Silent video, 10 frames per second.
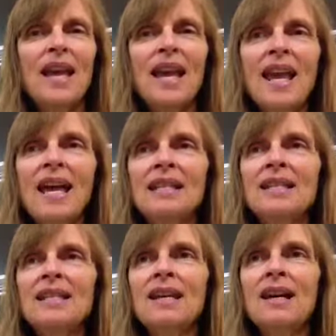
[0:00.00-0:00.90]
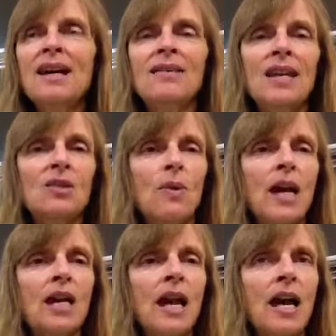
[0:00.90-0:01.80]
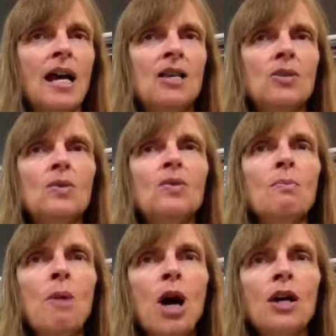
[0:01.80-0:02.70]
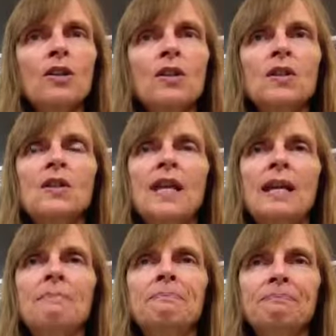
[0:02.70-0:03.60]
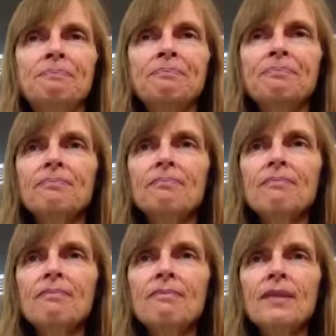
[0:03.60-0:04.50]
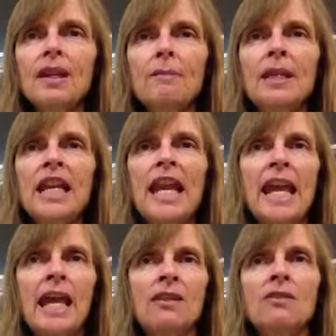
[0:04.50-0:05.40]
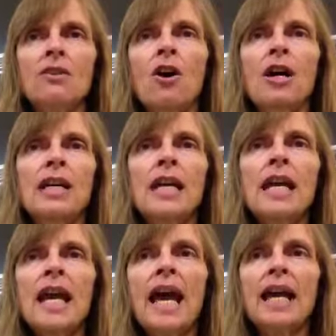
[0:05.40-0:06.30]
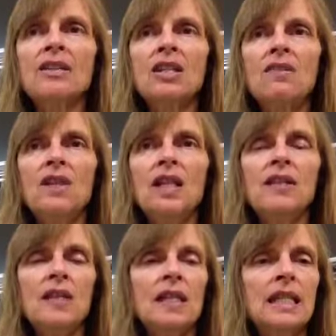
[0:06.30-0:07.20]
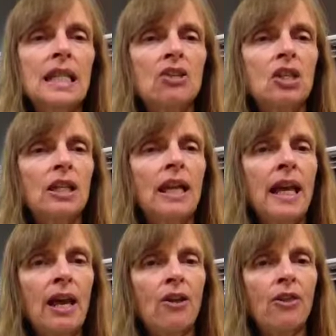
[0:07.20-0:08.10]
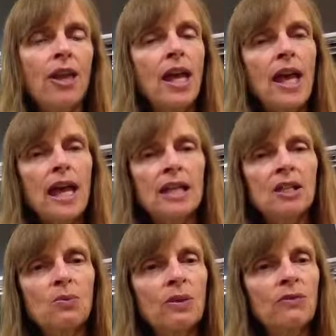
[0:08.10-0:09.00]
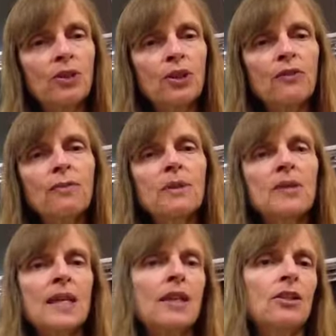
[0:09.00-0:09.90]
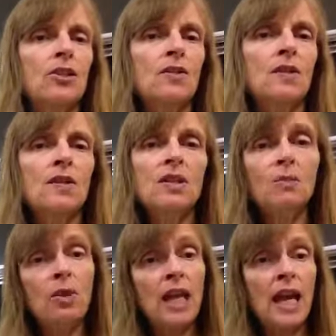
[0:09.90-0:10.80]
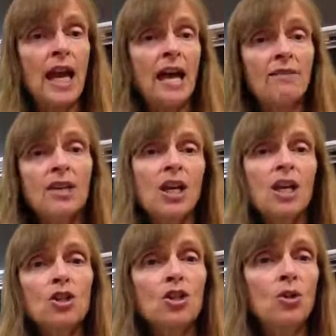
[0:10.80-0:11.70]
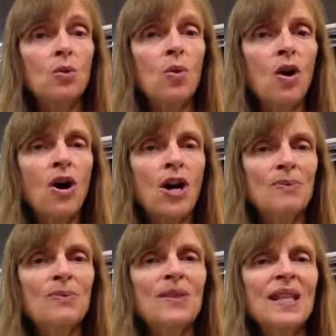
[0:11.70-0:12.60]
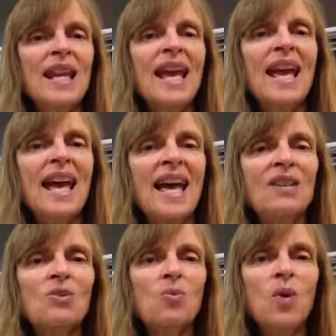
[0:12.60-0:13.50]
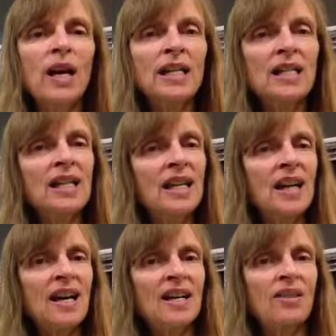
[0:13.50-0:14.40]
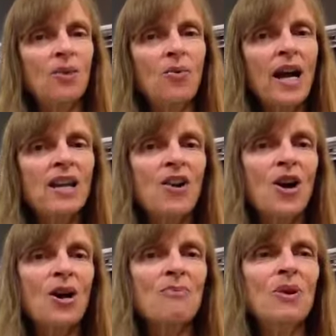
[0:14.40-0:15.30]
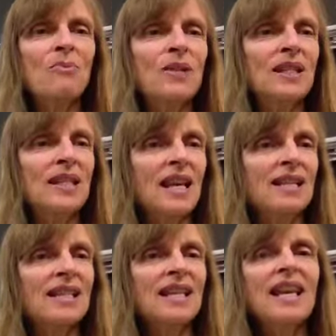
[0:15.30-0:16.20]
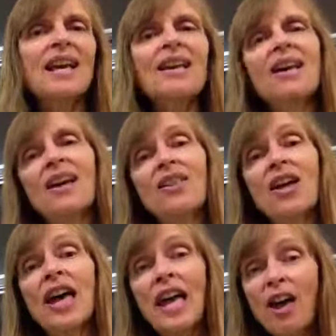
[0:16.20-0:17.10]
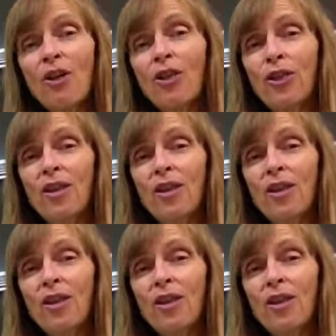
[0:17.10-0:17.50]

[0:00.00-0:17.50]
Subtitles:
and that's why I use models and many hands-on activities in teaching health. And as we've learned from the Skeletal System, we have 2 arms, and one, the right arm represents the health